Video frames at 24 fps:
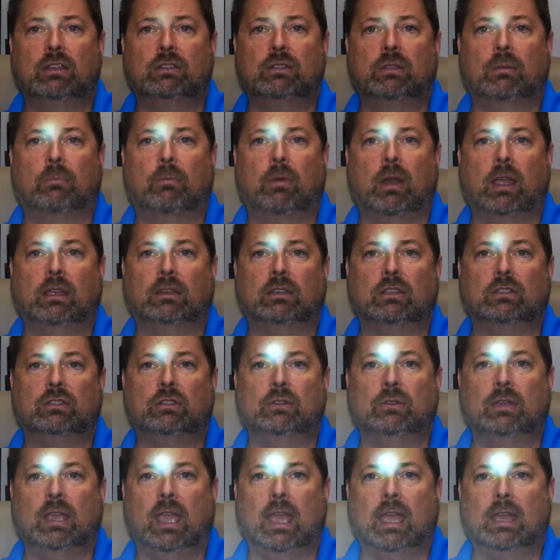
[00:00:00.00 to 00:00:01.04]
the brightness. You
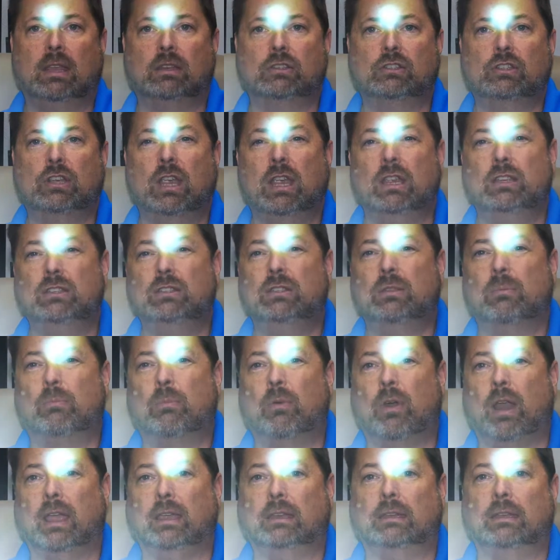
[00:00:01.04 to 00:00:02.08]
can't change the
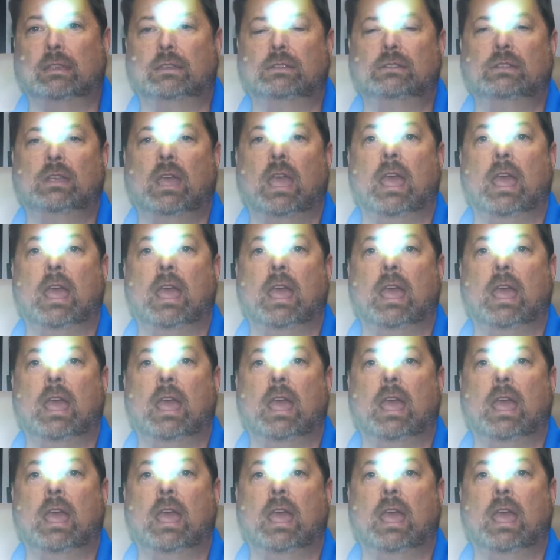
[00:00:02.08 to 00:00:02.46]
brightness